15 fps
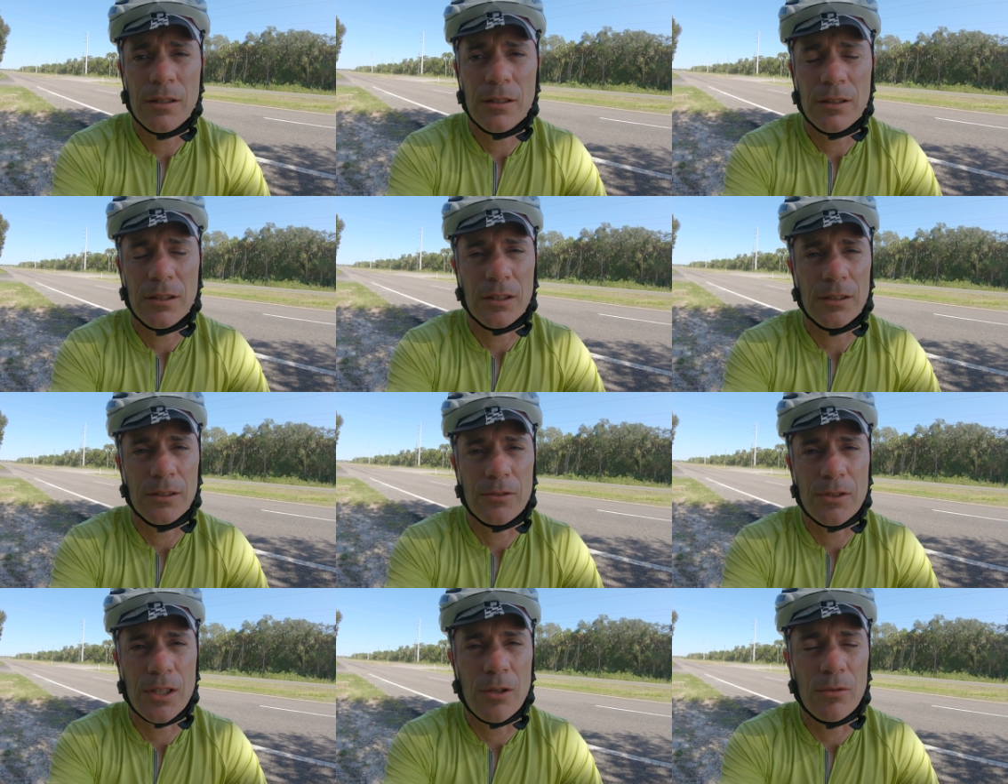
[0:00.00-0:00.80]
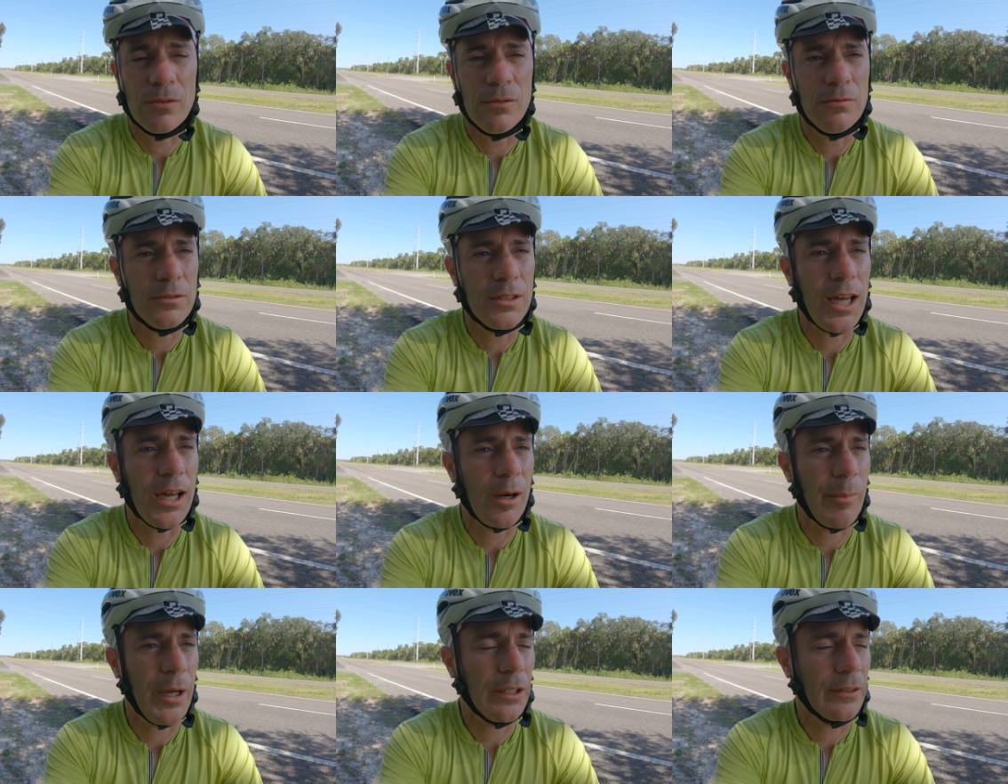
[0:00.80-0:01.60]
There's no doubt
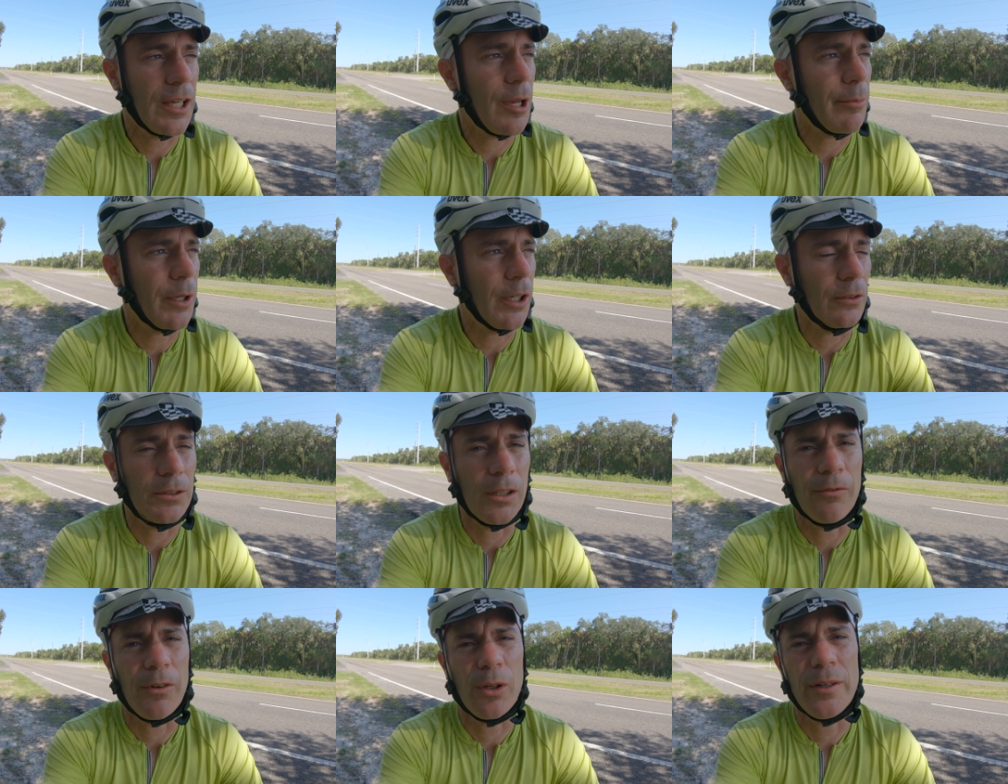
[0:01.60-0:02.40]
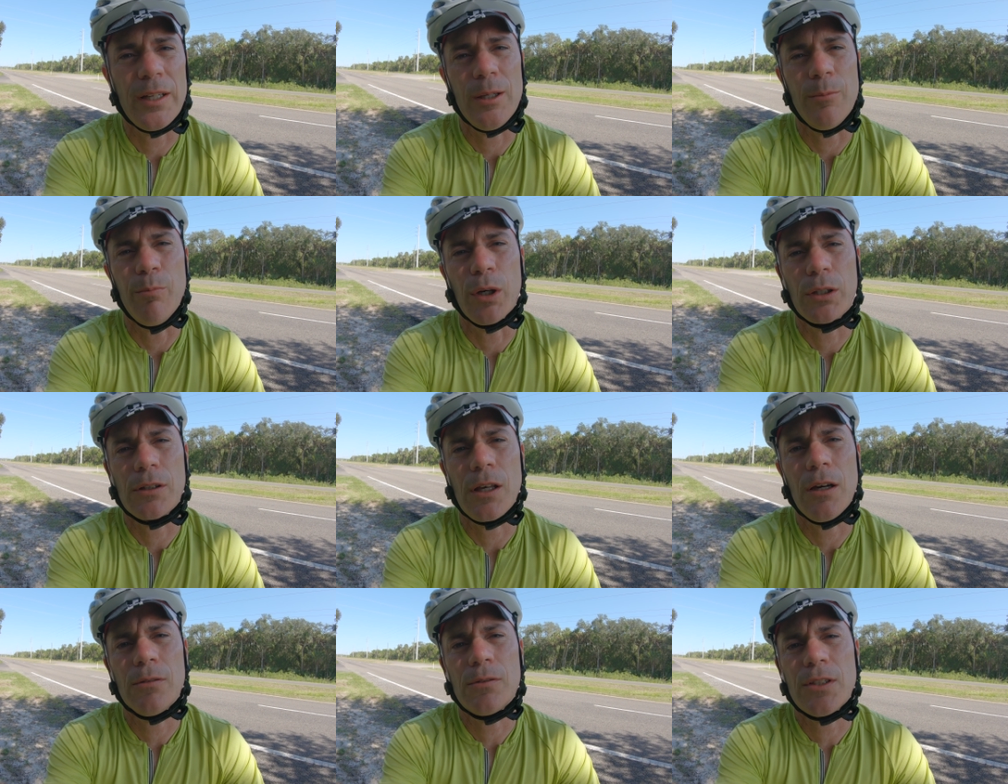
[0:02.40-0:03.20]
about that, because I've already booked the
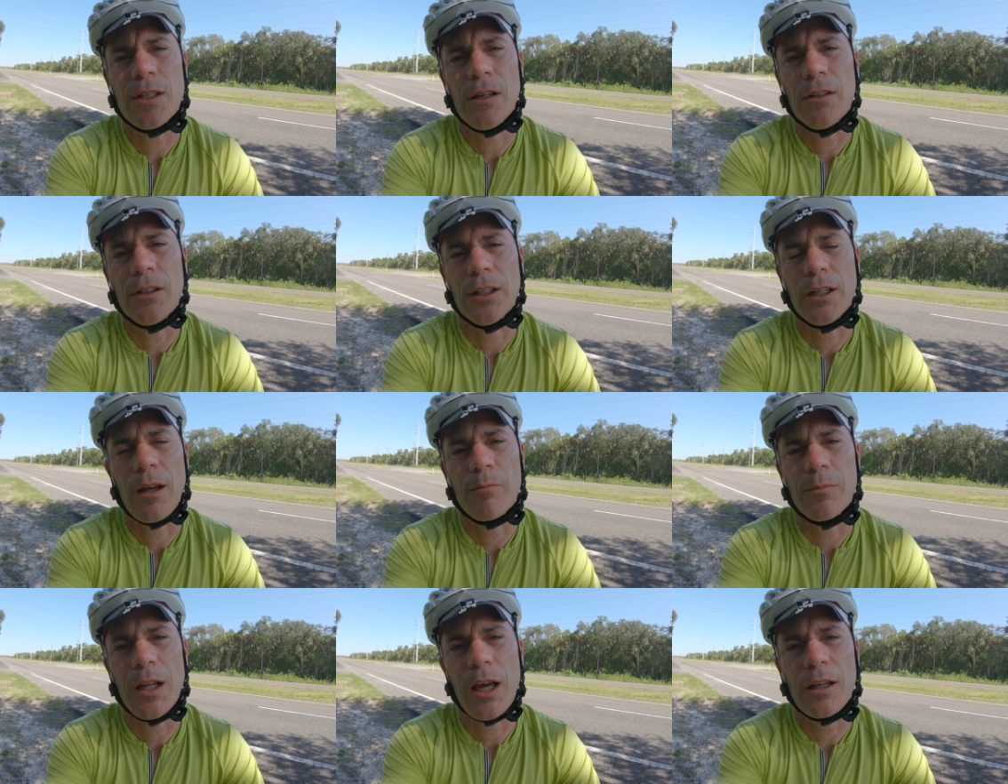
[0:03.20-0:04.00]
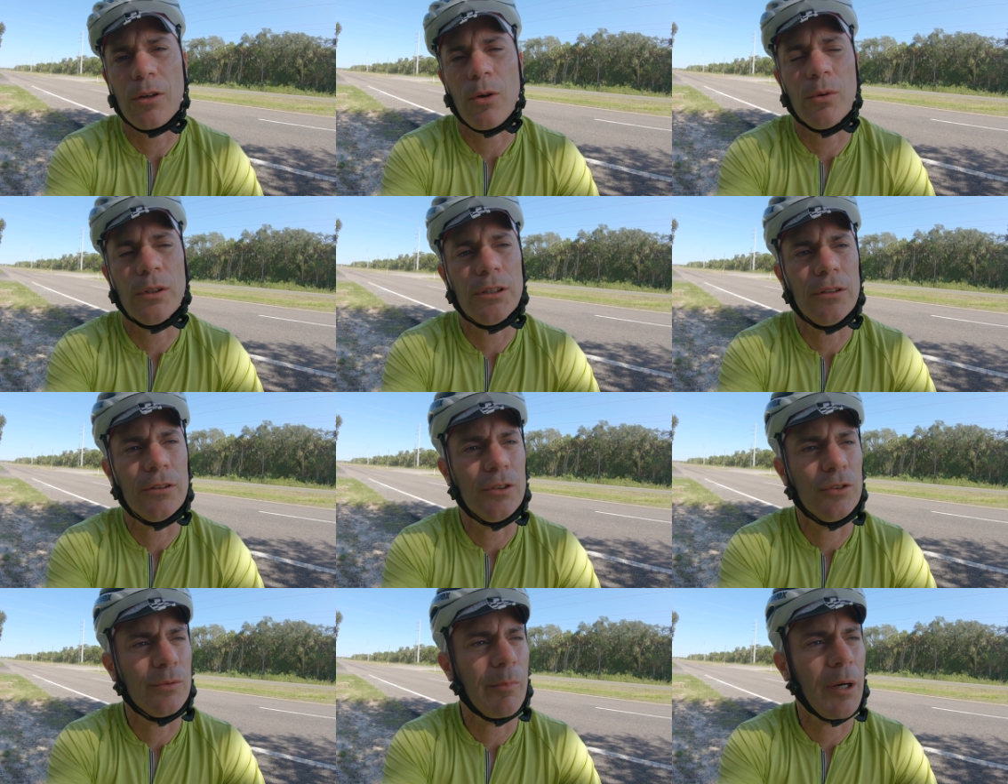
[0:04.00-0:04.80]
hotel and I'm not going to
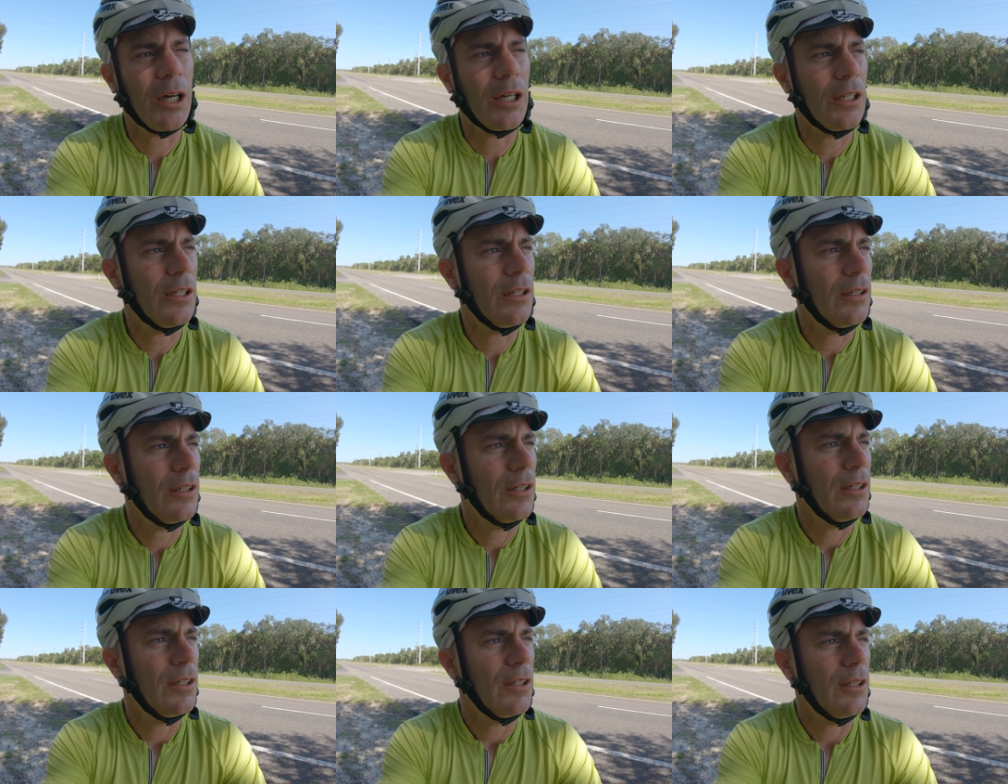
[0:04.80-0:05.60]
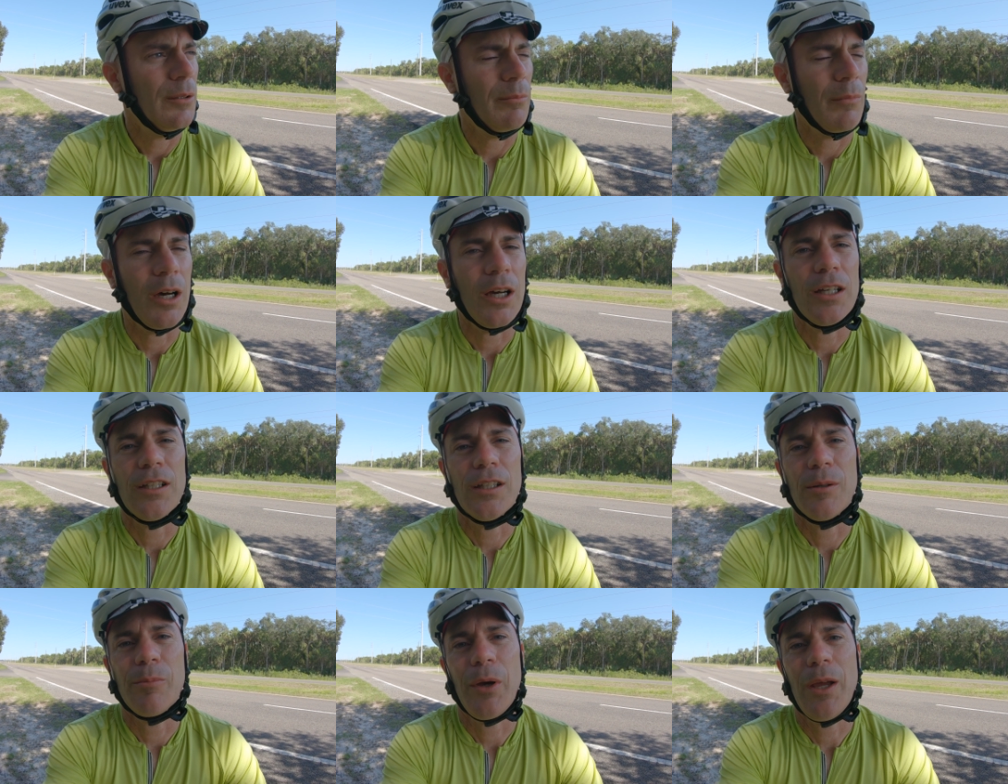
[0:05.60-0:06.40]
lose my
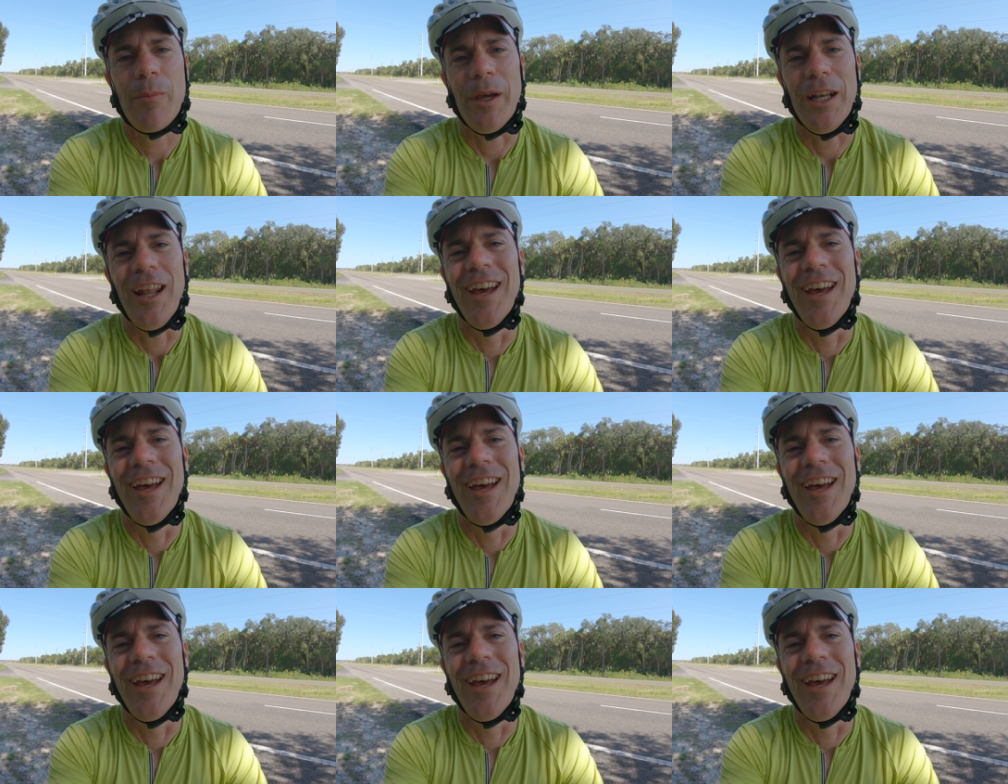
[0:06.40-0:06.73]
payment.